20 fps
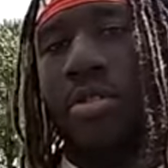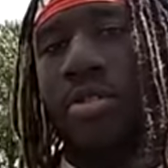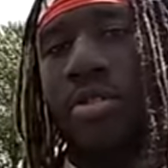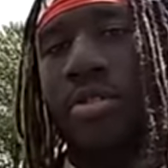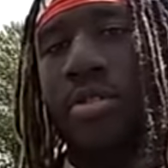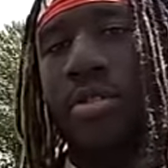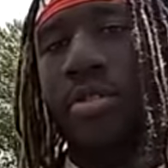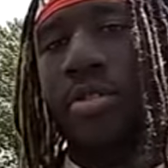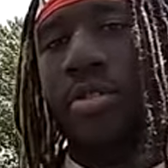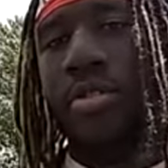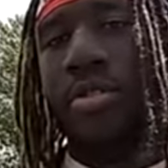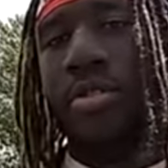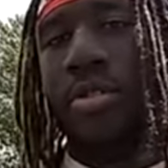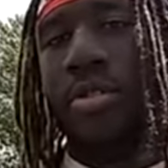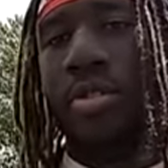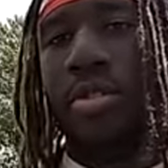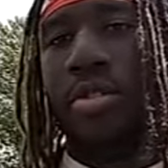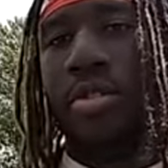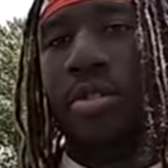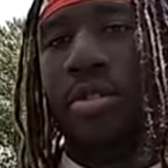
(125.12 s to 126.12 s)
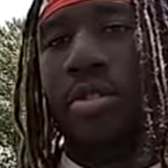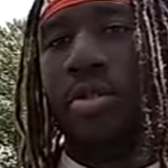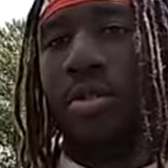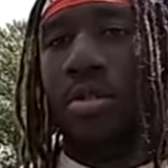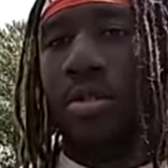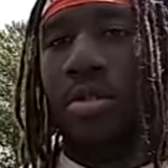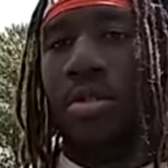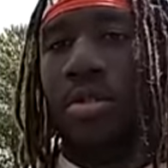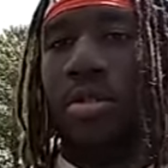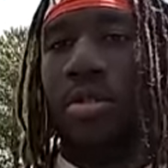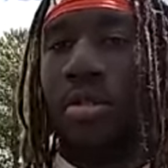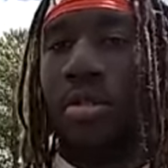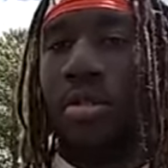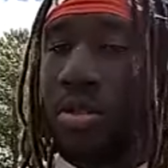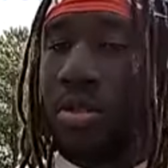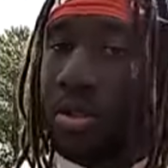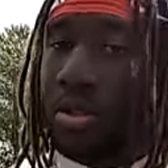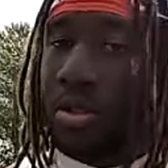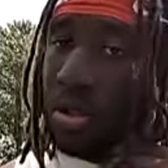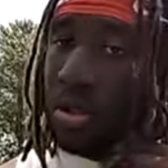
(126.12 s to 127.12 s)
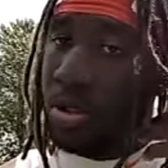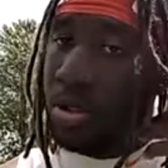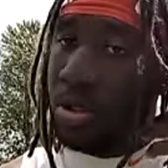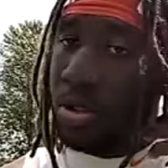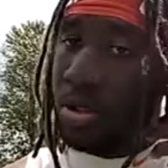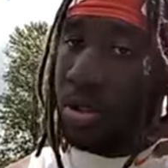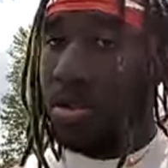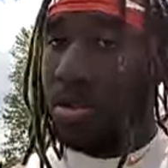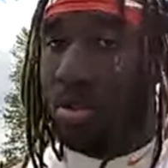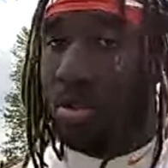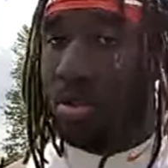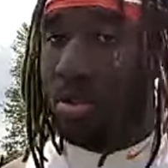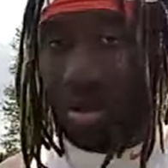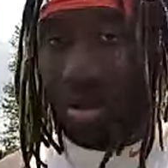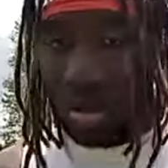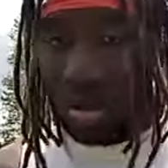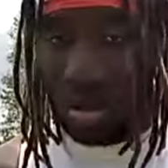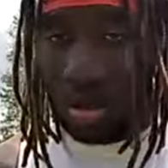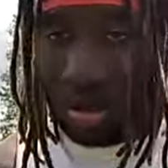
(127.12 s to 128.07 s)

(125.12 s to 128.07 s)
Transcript: Jaelyn, Trevor Gross from CUTigers.com. Who do you think